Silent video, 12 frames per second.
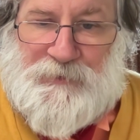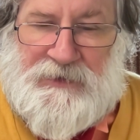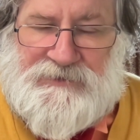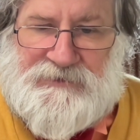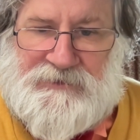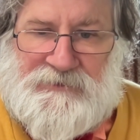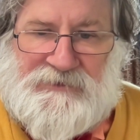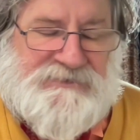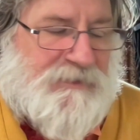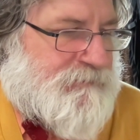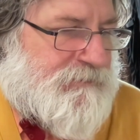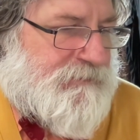Radio,
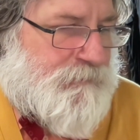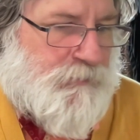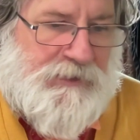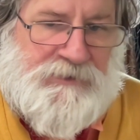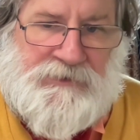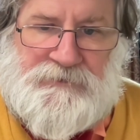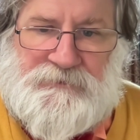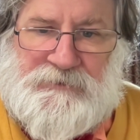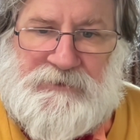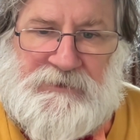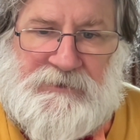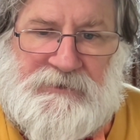except radio,
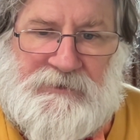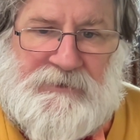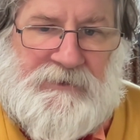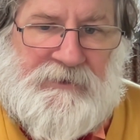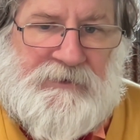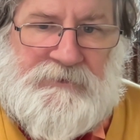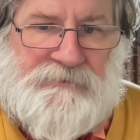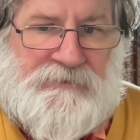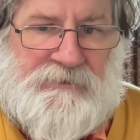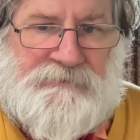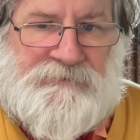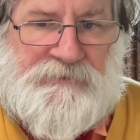
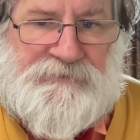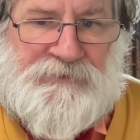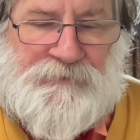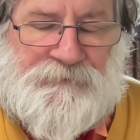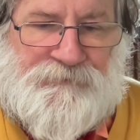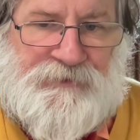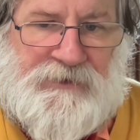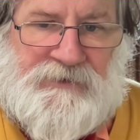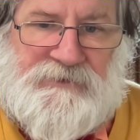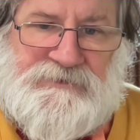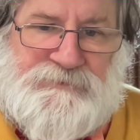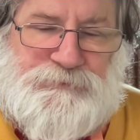the whole
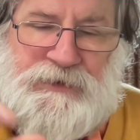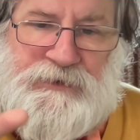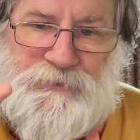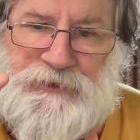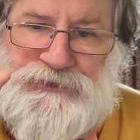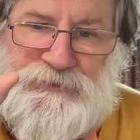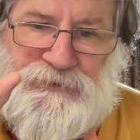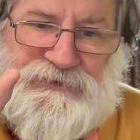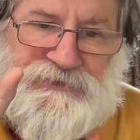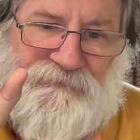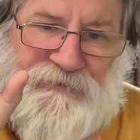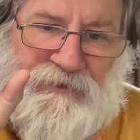thing has been
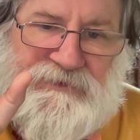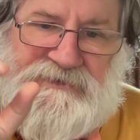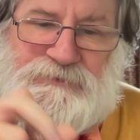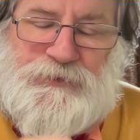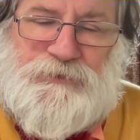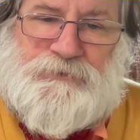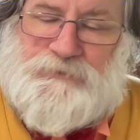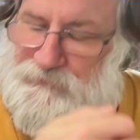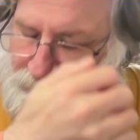reduced to very small